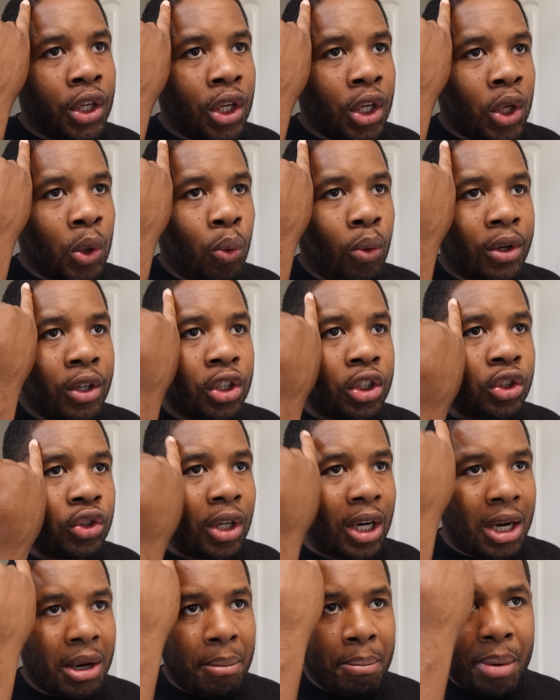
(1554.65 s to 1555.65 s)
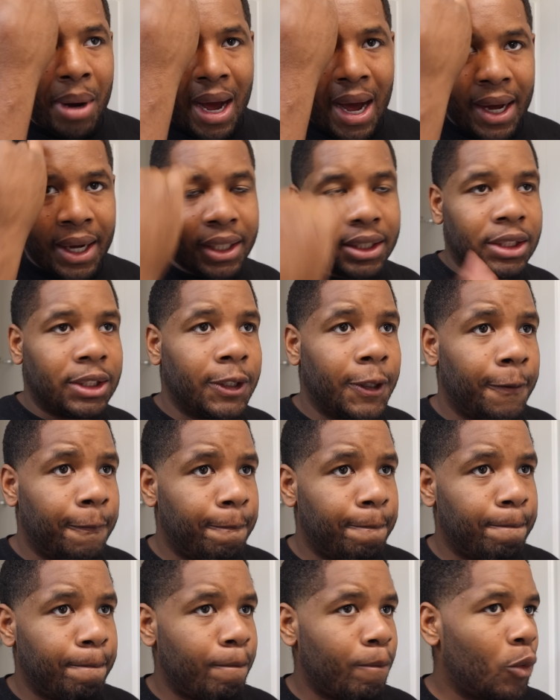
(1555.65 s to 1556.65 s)
you want a straight box.
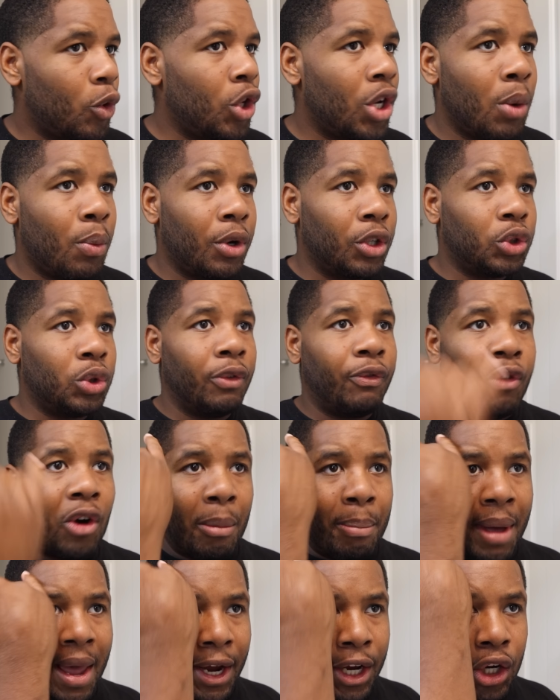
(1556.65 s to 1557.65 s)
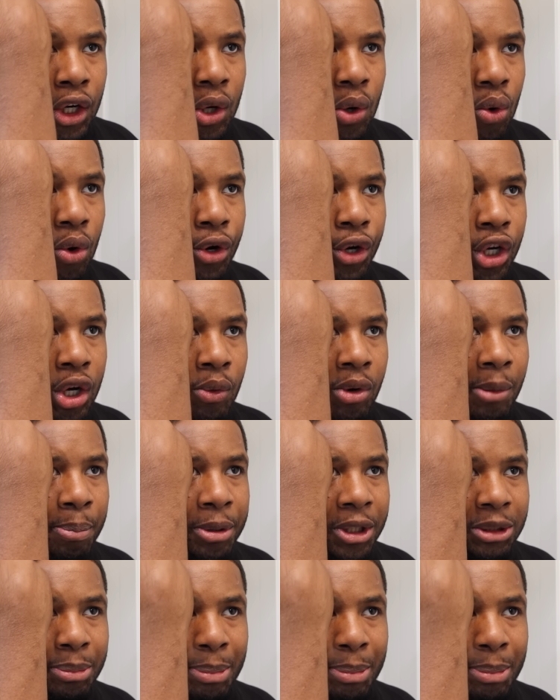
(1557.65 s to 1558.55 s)
You don't want it too far back in the corner. You don't want to push